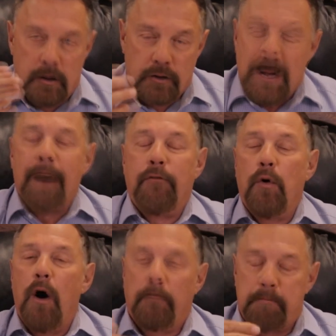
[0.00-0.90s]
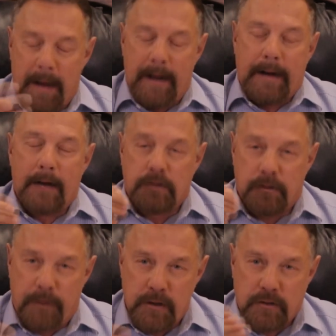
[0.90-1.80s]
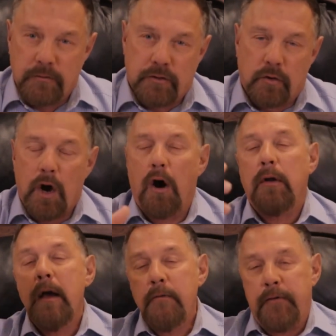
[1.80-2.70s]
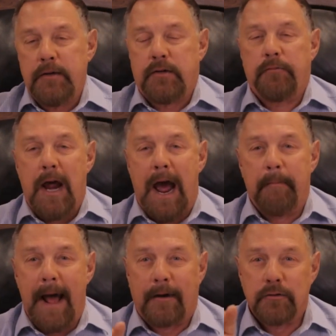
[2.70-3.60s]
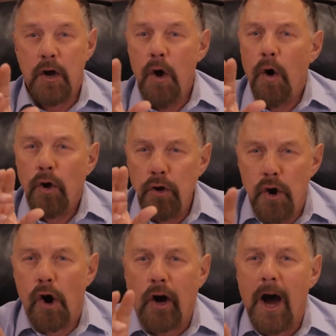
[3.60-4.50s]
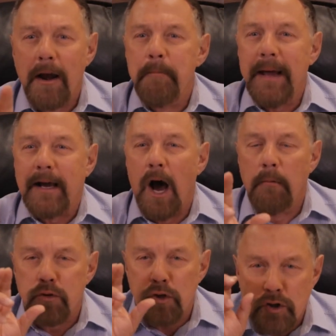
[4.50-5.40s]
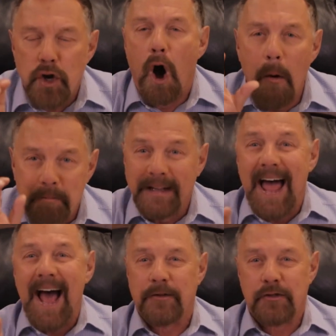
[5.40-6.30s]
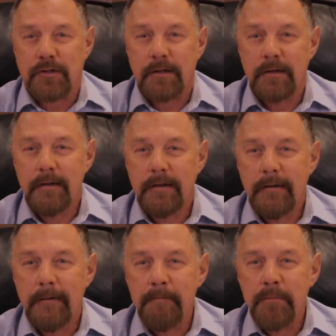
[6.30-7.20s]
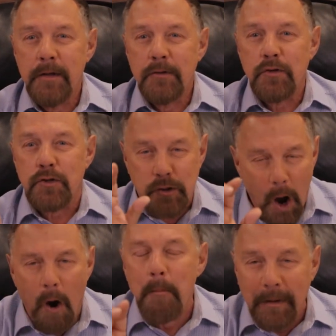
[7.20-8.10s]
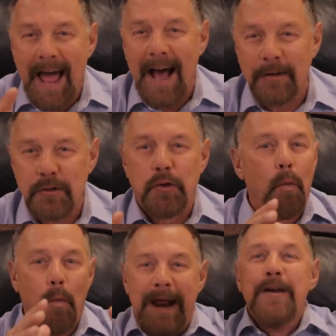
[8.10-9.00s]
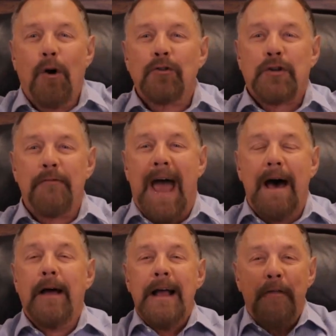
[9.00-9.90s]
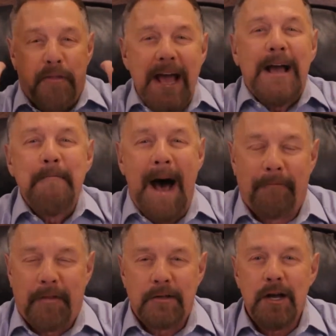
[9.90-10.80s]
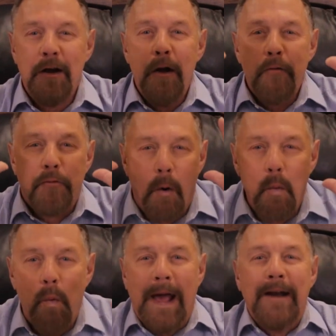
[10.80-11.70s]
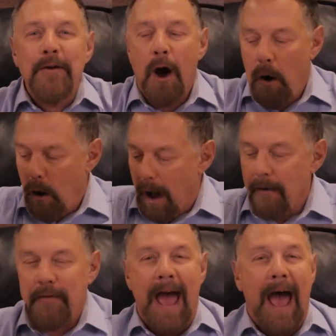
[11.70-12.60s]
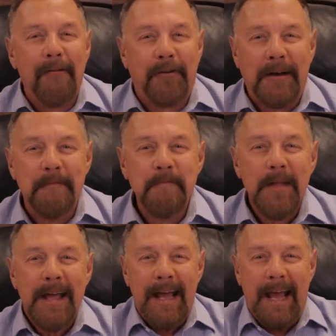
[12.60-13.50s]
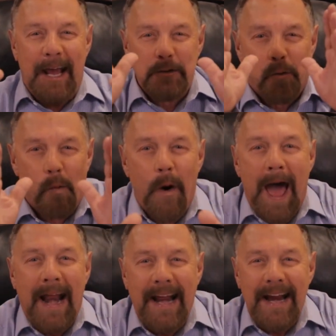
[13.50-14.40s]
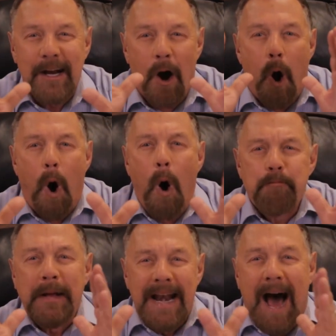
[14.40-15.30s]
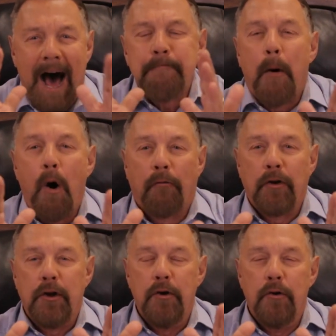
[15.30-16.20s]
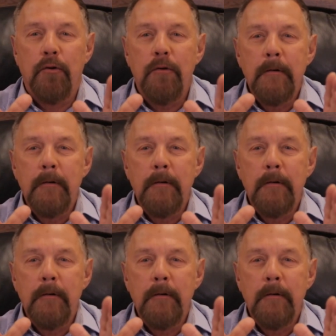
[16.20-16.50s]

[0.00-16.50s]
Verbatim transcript: Shavuot, Pentecost, the feast of Sukkot, feast of Tabernacles, you're going to become so blessed, so blessed. The windows of heaven, Think about this the window of heaven is ready to open up over you.